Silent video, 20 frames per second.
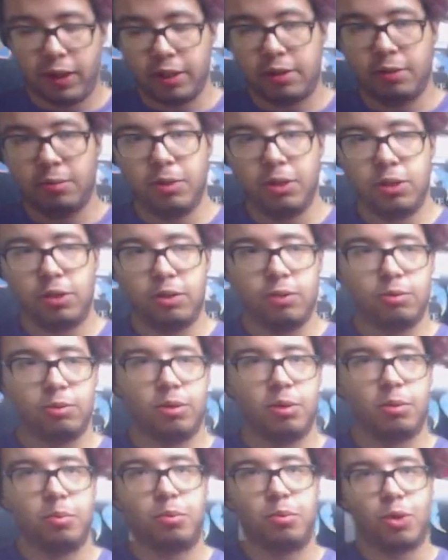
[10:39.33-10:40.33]
some issues
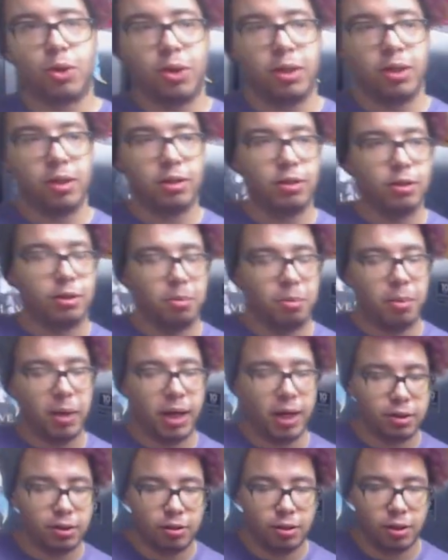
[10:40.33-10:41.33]
with the broiler in the
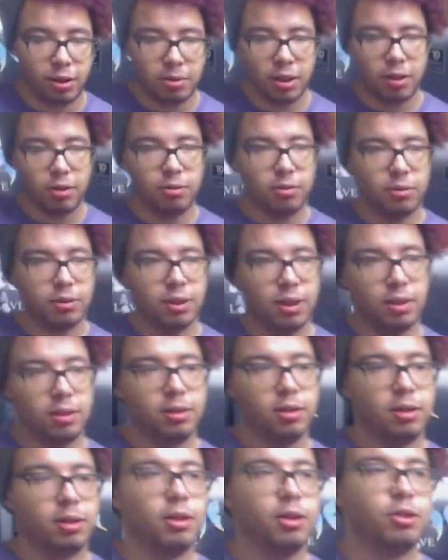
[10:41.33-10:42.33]
past, so I'm not doing that.
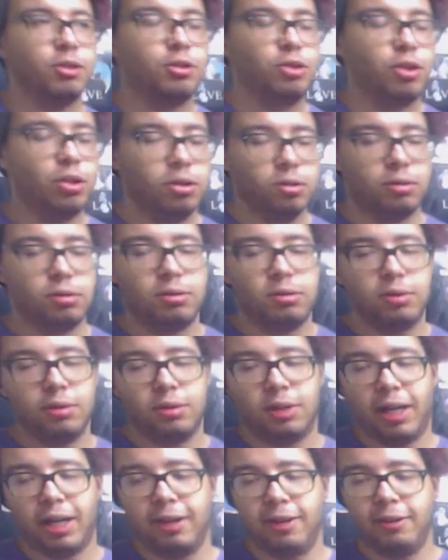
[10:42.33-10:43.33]
Two,
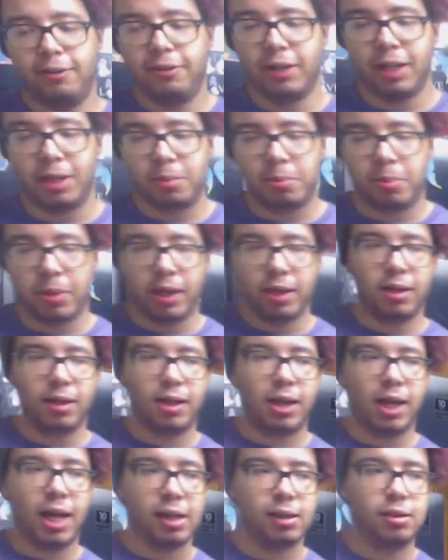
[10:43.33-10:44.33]
I didn't feel like buying a
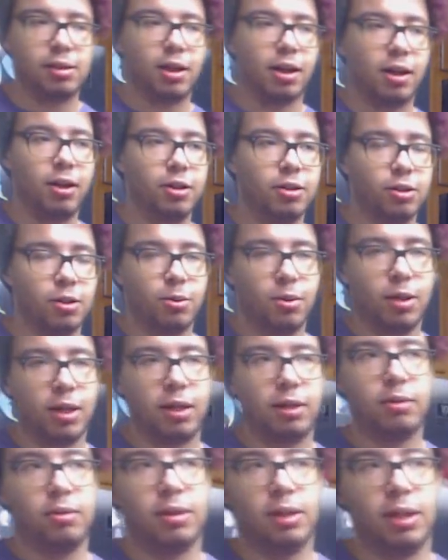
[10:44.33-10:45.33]
cast iron, so we're
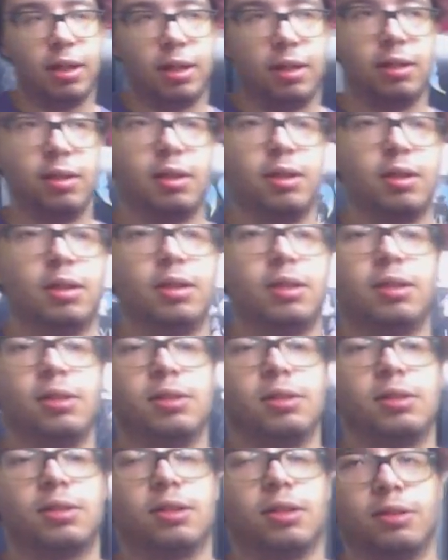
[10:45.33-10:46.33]
not doing that.
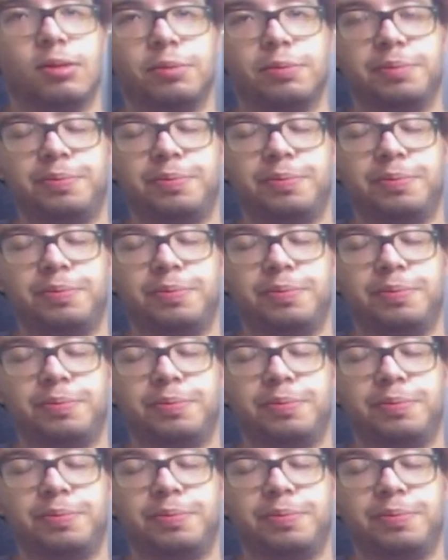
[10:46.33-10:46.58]
So,